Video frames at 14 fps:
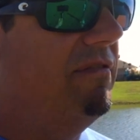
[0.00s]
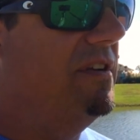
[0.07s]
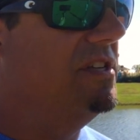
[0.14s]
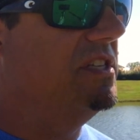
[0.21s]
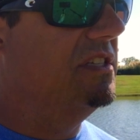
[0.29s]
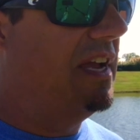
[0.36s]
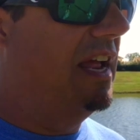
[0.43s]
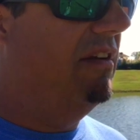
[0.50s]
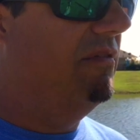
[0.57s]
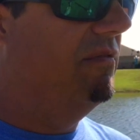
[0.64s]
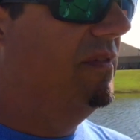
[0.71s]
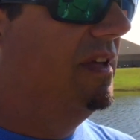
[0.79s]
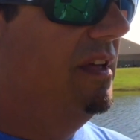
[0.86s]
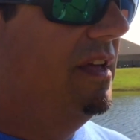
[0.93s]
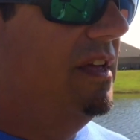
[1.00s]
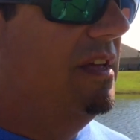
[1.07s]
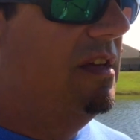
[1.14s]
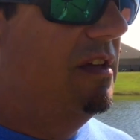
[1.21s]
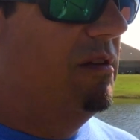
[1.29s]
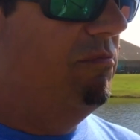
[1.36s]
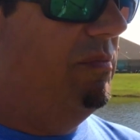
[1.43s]
that fish is kind of
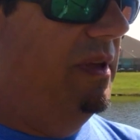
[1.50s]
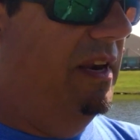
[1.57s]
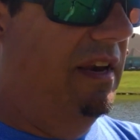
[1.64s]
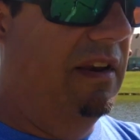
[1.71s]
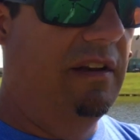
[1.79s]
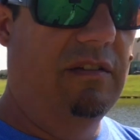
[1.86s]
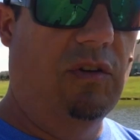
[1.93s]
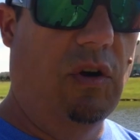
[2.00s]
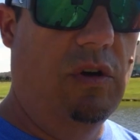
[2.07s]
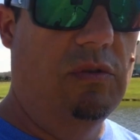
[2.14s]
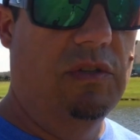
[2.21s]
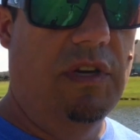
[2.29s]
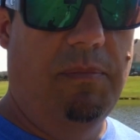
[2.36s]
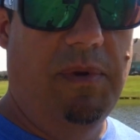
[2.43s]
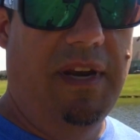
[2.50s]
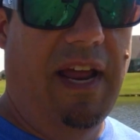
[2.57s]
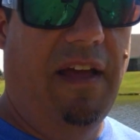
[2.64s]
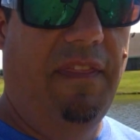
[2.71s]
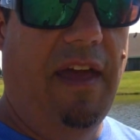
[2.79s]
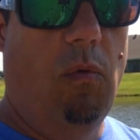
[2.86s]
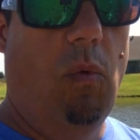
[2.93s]
been cruising up and
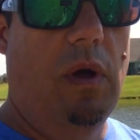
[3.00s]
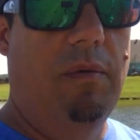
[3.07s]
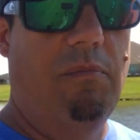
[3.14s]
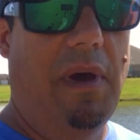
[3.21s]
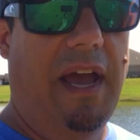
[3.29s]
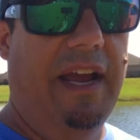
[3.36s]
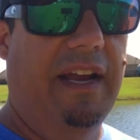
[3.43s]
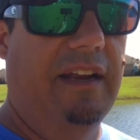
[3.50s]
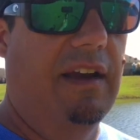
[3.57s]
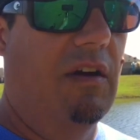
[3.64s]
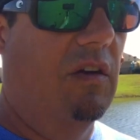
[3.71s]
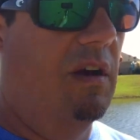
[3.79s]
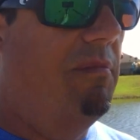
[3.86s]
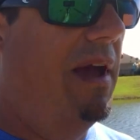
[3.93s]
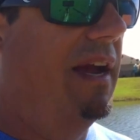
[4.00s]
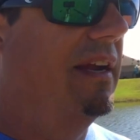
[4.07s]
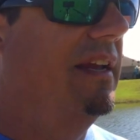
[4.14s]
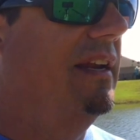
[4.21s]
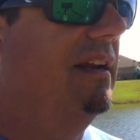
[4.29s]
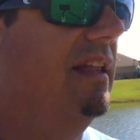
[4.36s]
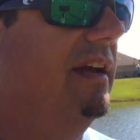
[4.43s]
down that one bank and I'll come back
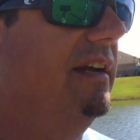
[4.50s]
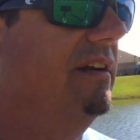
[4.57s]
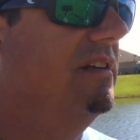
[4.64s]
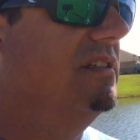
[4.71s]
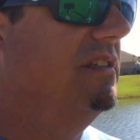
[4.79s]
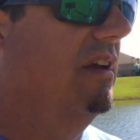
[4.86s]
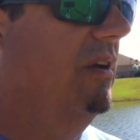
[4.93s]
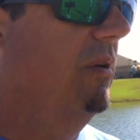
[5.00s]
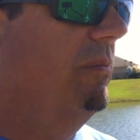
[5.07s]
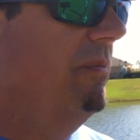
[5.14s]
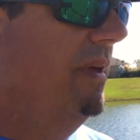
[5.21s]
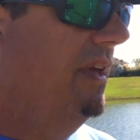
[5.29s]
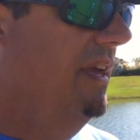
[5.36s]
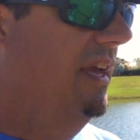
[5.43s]
and hit it later. So